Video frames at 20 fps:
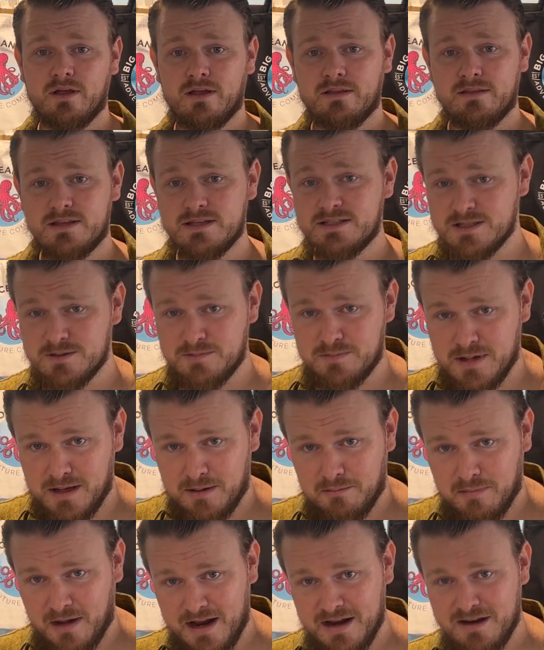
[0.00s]
this has
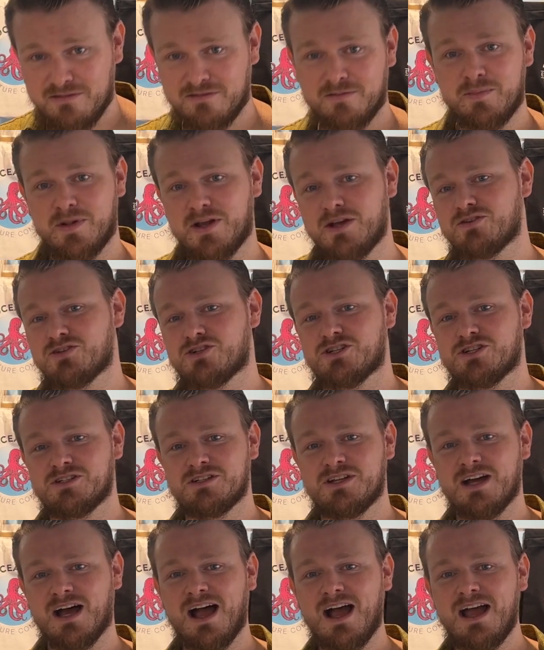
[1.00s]
been Mike from Big Ocean
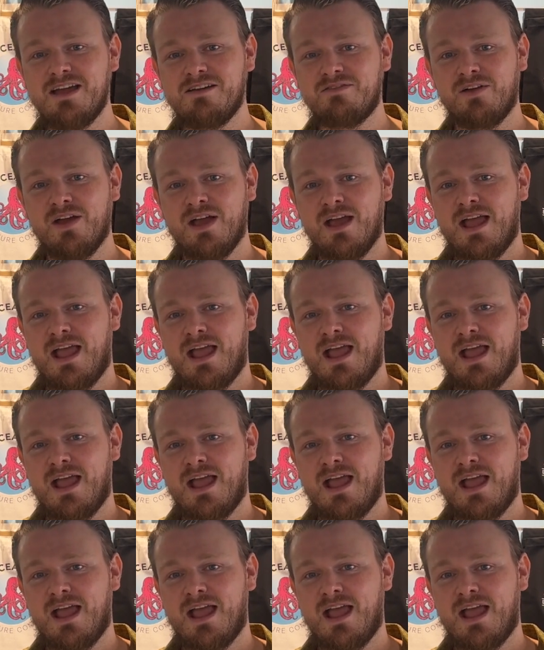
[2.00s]
Dive,